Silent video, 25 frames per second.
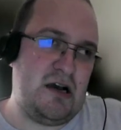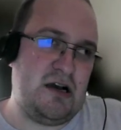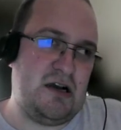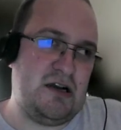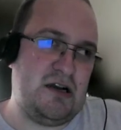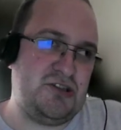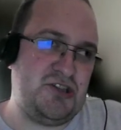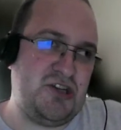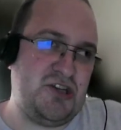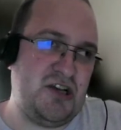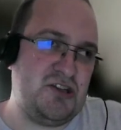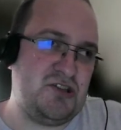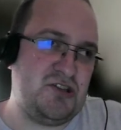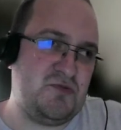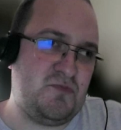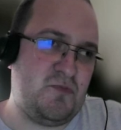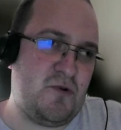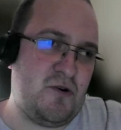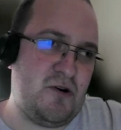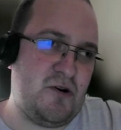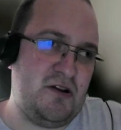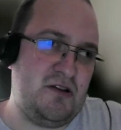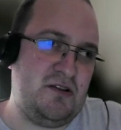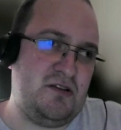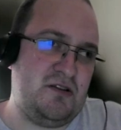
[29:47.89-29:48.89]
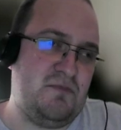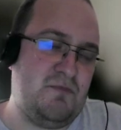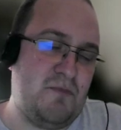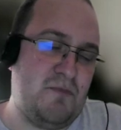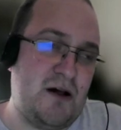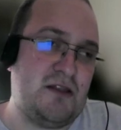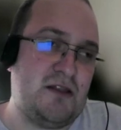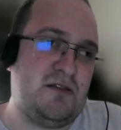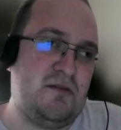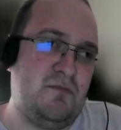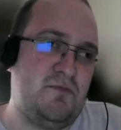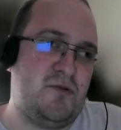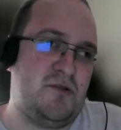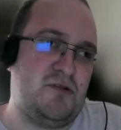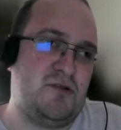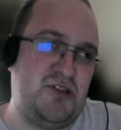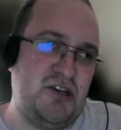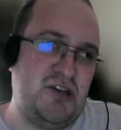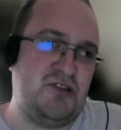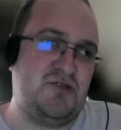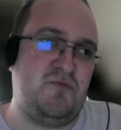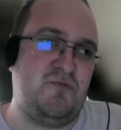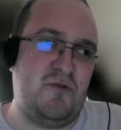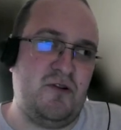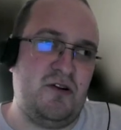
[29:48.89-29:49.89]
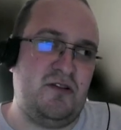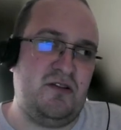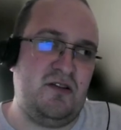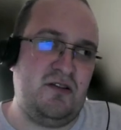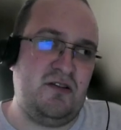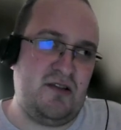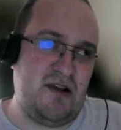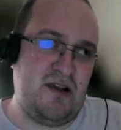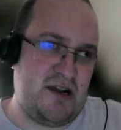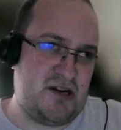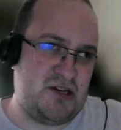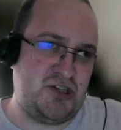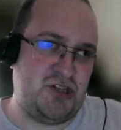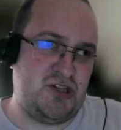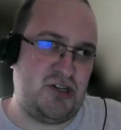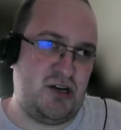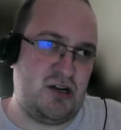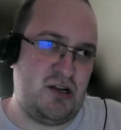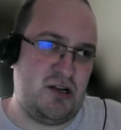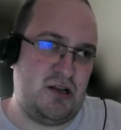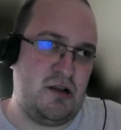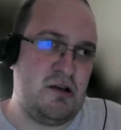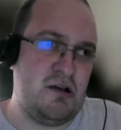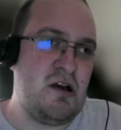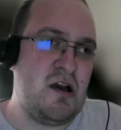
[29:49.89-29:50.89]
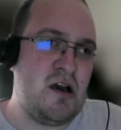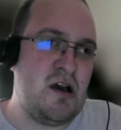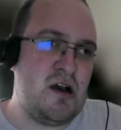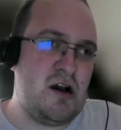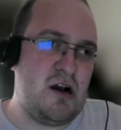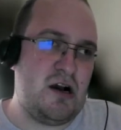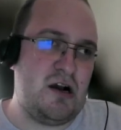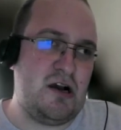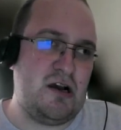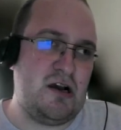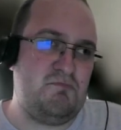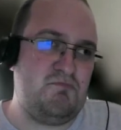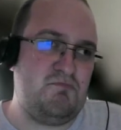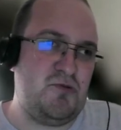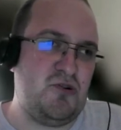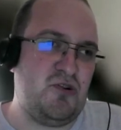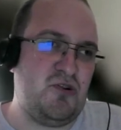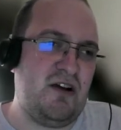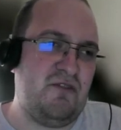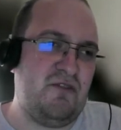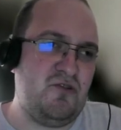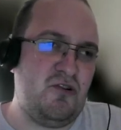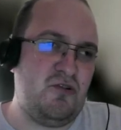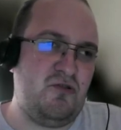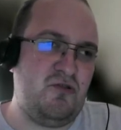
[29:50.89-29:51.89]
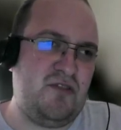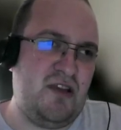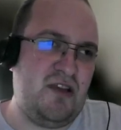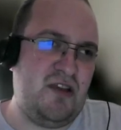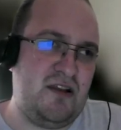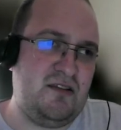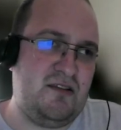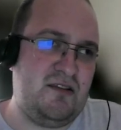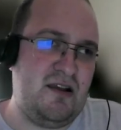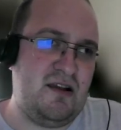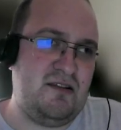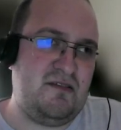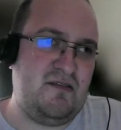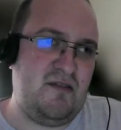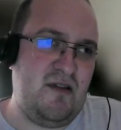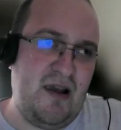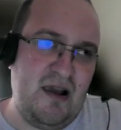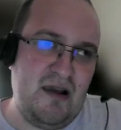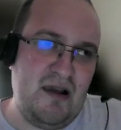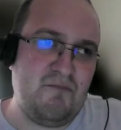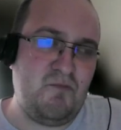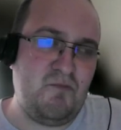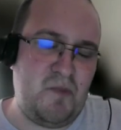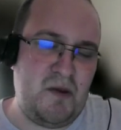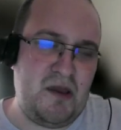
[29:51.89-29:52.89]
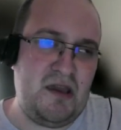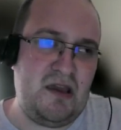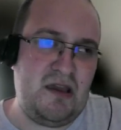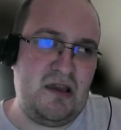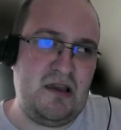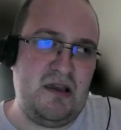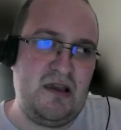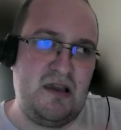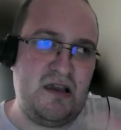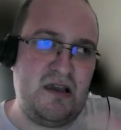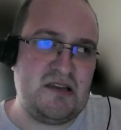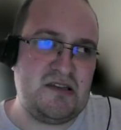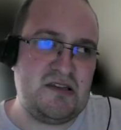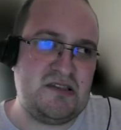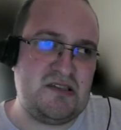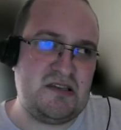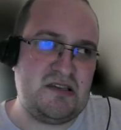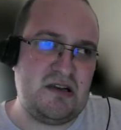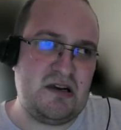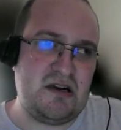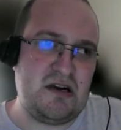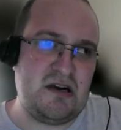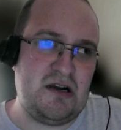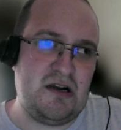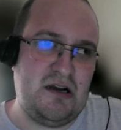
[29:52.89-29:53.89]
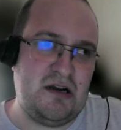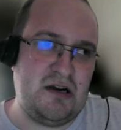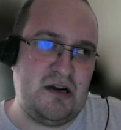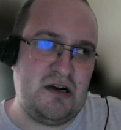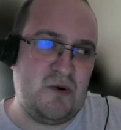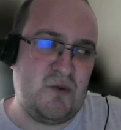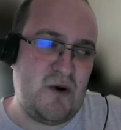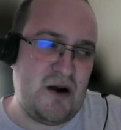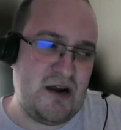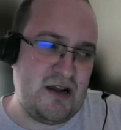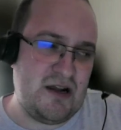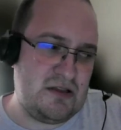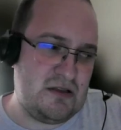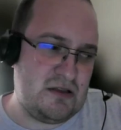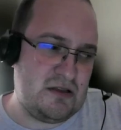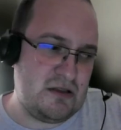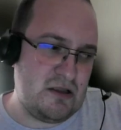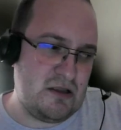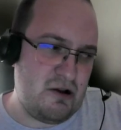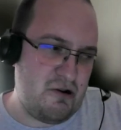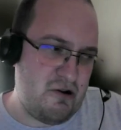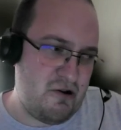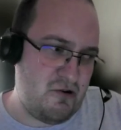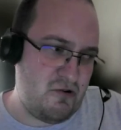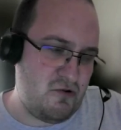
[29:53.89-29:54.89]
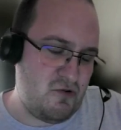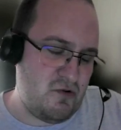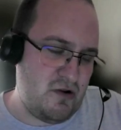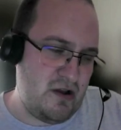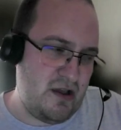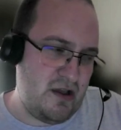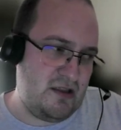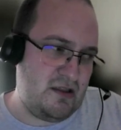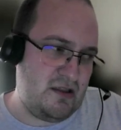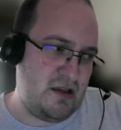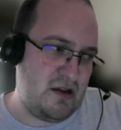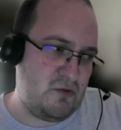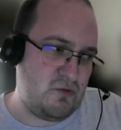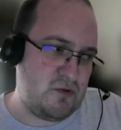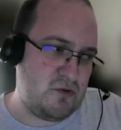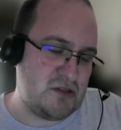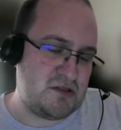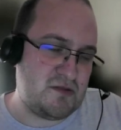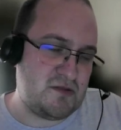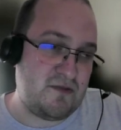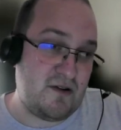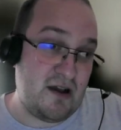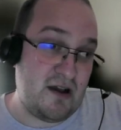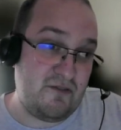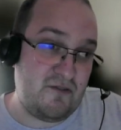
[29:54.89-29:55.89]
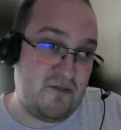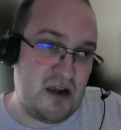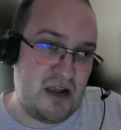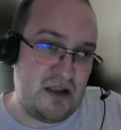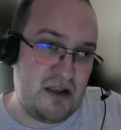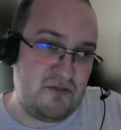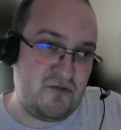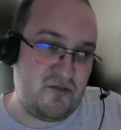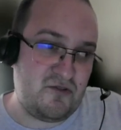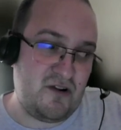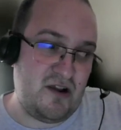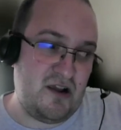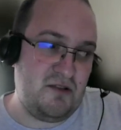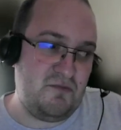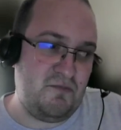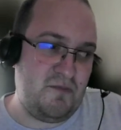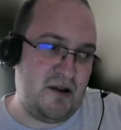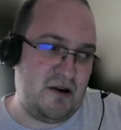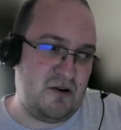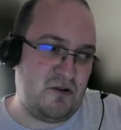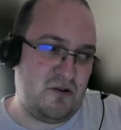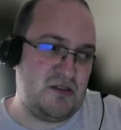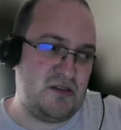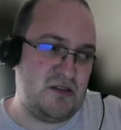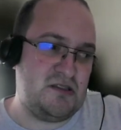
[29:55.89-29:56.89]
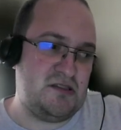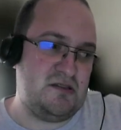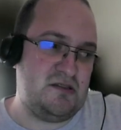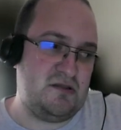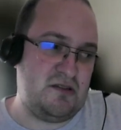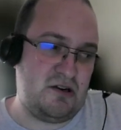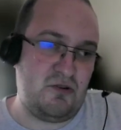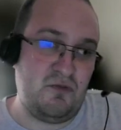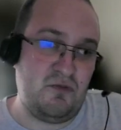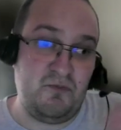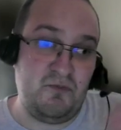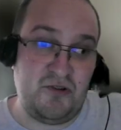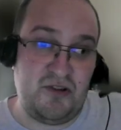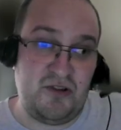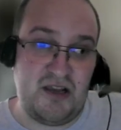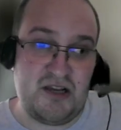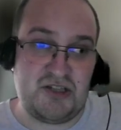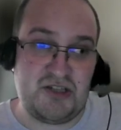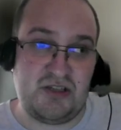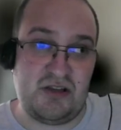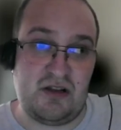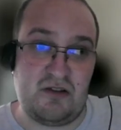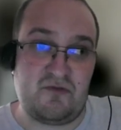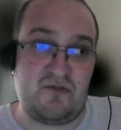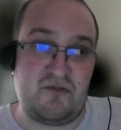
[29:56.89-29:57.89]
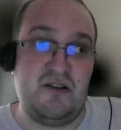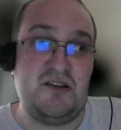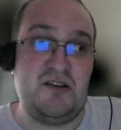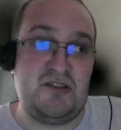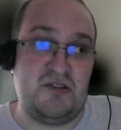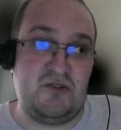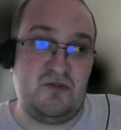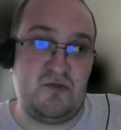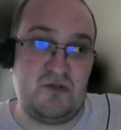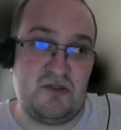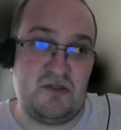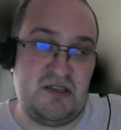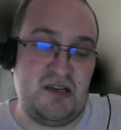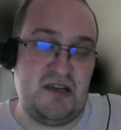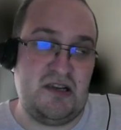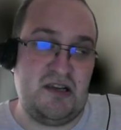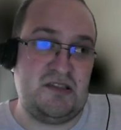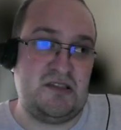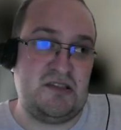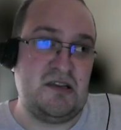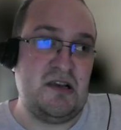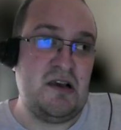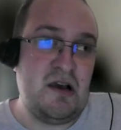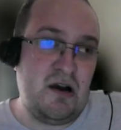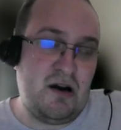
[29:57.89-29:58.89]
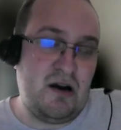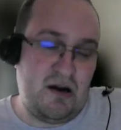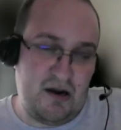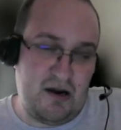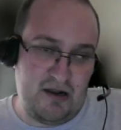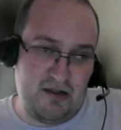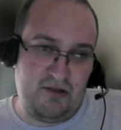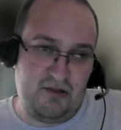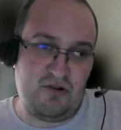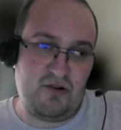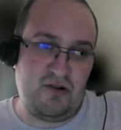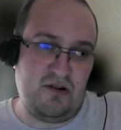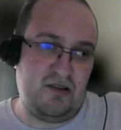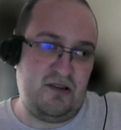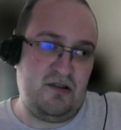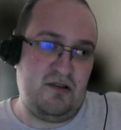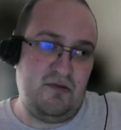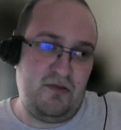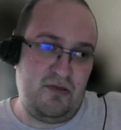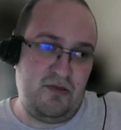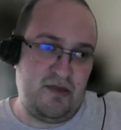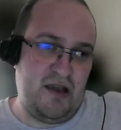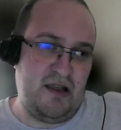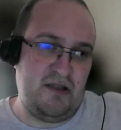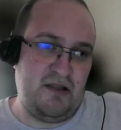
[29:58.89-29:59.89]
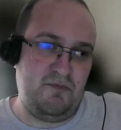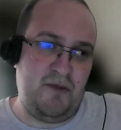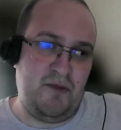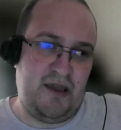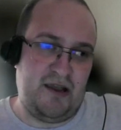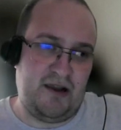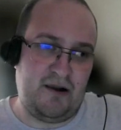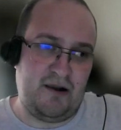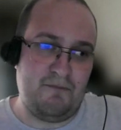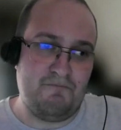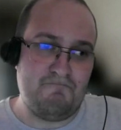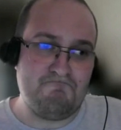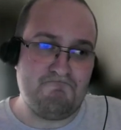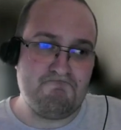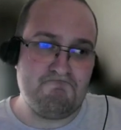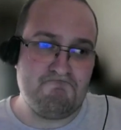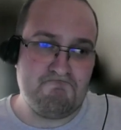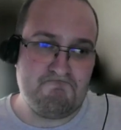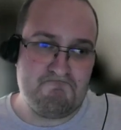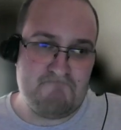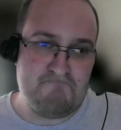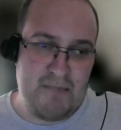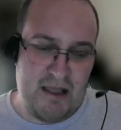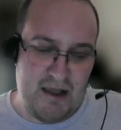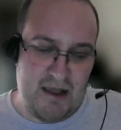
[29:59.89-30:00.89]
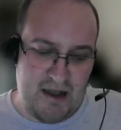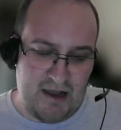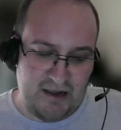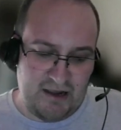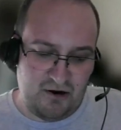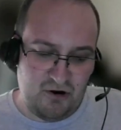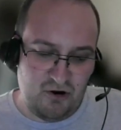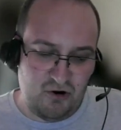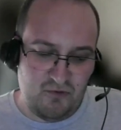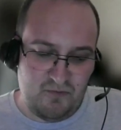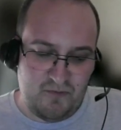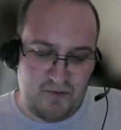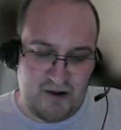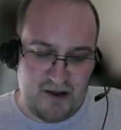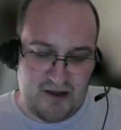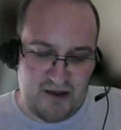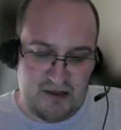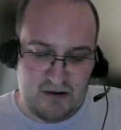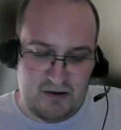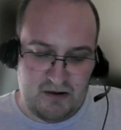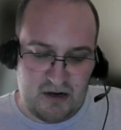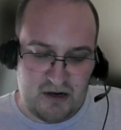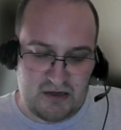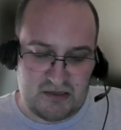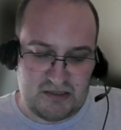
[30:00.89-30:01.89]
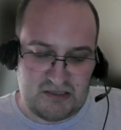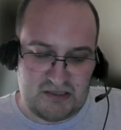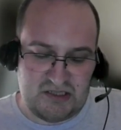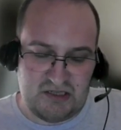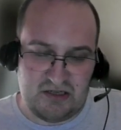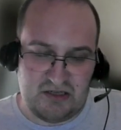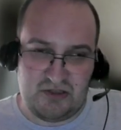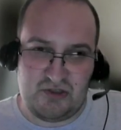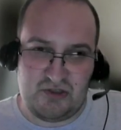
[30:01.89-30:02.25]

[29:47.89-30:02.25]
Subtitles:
change point, multiple change point detection. You have noted that MB is quite low. It equals 500 because the computational resources are not that big. I hope I answered